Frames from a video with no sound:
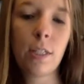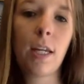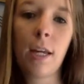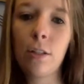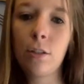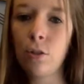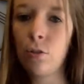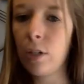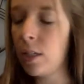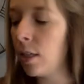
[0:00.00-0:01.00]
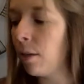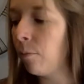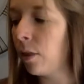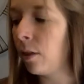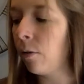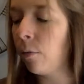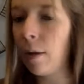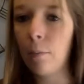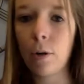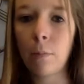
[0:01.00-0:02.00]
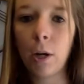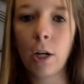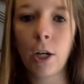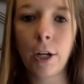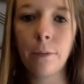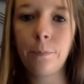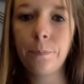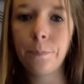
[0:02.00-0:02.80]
again, just trace them with the whiteboard marker.